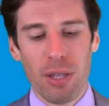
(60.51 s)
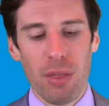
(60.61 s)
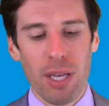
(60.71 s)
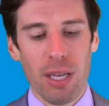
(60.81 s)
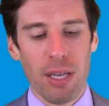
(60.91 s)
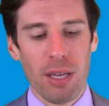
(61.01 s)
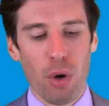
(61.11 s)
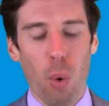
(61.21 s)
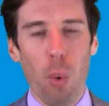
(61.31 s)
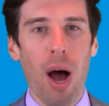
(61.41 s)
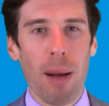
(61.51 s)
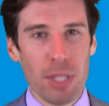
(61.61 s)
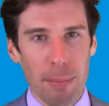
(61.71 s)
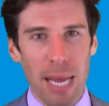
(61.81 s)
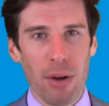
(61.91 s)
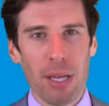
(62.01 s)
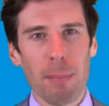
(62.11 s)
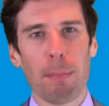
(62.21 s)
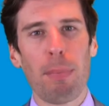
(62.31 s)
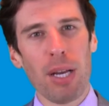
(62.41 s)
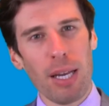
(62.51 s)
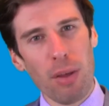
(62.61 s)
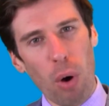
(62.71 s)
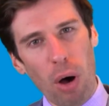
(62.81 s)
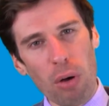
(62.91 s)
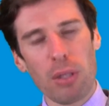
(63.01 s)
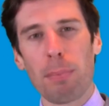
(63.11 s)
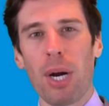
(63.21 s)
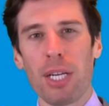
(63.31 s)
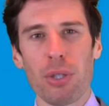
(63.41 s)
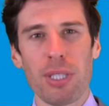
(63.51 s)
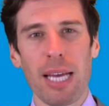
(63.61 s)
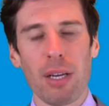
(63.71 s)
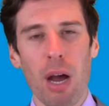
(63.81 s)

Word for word: the qualms about it, but all the pressures that